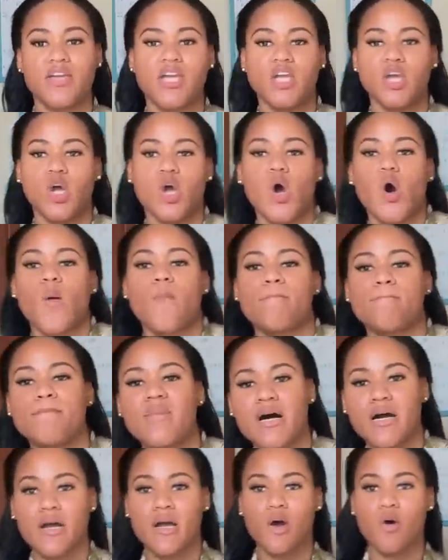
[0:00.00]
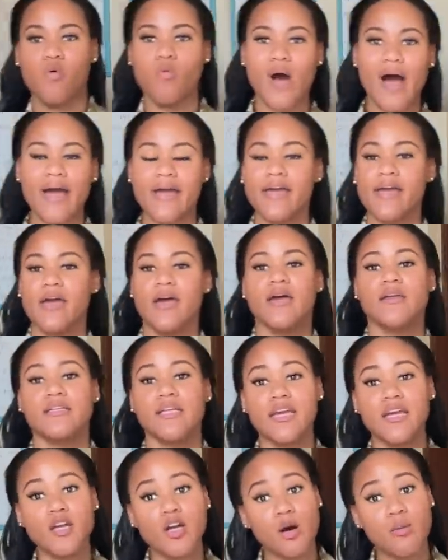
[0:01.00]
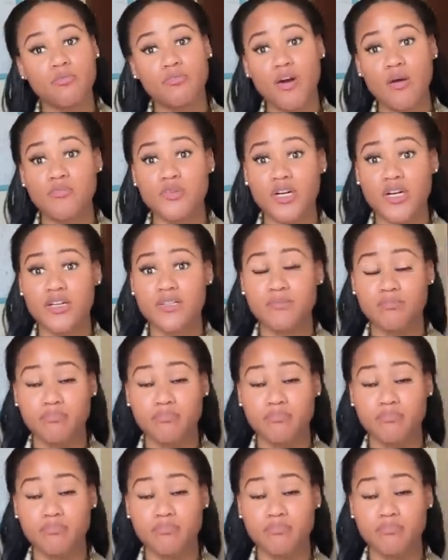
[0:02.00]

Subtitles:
income. Why? The income from your